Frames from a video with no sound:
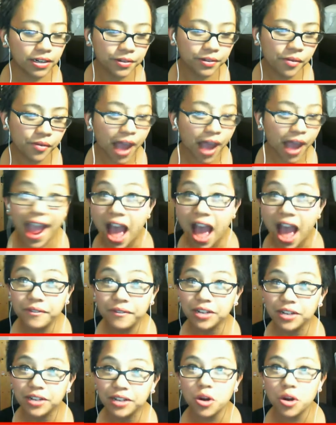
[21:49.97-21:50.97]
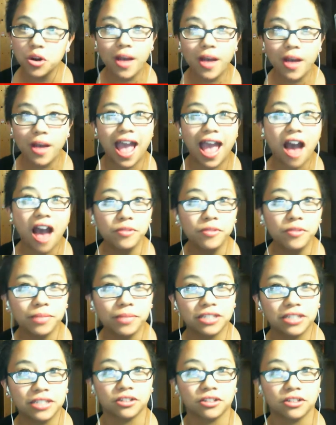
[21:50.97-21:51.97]
I haven't. No, I haven't played
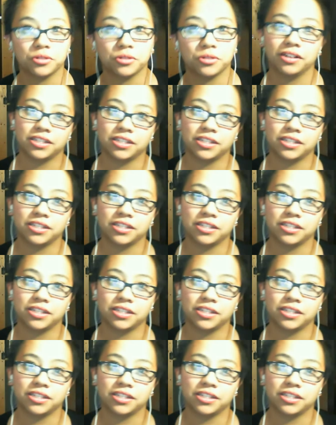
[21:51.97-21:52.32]
Star Trek Catan.